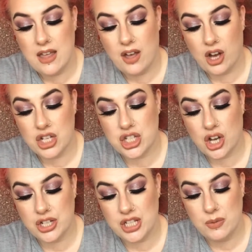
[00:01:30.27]
Hot
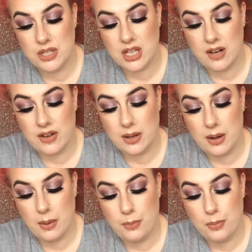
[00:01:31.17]
Toddy, which is kind of
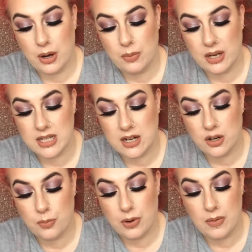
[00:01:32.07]
like a
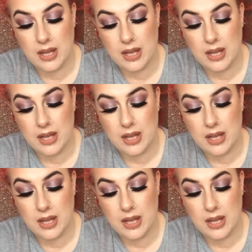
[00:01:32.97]
darker brown,